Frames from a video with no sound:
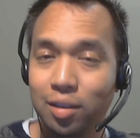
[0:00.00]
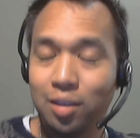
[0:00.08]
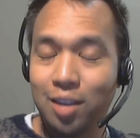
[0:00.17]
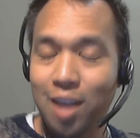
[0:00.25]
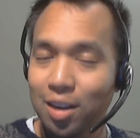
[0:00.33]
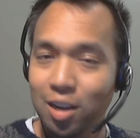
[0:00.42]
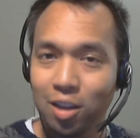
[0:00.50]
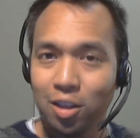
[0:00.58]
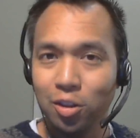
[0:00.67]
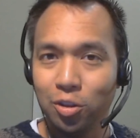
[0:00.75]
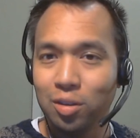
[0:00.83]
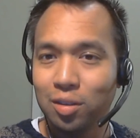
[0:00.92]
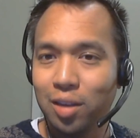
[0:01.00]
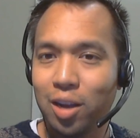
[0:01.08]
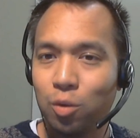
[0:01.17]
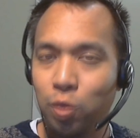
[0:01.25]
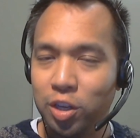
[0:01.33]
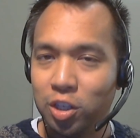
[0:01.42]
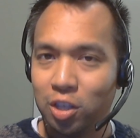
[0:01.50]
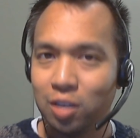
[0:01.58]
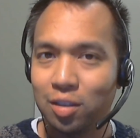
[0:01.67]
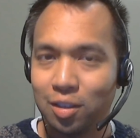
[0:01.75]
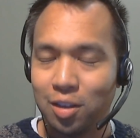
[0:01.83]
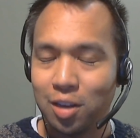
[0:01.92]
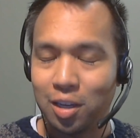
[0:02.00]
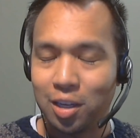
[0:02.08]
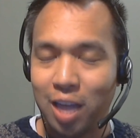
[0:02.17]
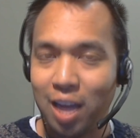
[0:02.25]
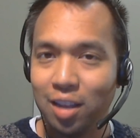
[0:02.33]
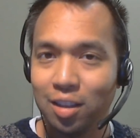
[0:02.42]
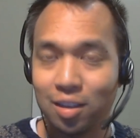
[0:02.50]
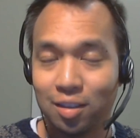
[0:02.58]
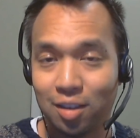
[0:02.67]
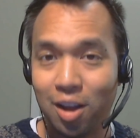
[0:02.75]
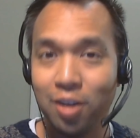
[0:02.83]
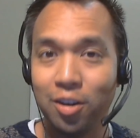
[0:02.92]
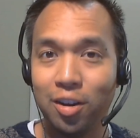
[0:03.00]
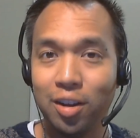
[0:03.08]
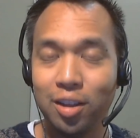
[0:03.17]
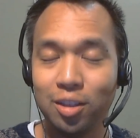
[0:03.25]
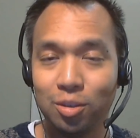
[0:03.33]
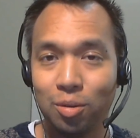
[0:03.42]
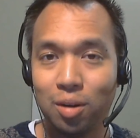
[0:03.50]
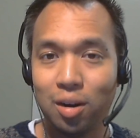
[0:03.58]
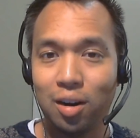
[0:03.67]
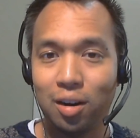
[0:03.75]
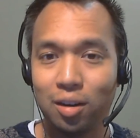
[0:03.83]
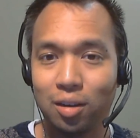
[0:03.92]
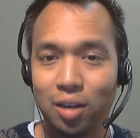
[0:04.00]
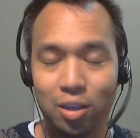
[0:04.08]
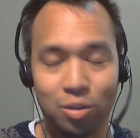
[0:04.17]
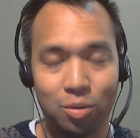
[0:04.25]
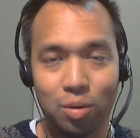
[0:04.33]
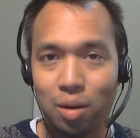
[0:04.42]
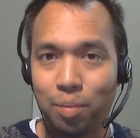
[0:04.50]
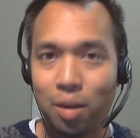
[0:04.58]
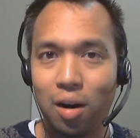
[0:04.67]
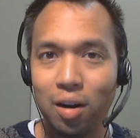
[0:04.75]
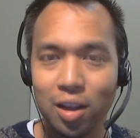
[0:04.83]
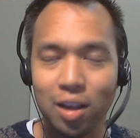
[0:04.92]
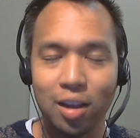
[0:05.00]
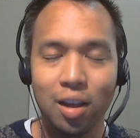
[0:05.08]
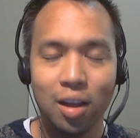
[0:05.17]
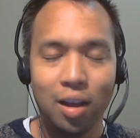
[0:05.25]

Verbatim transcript: it technically looks like we just gained Cassandra into our party,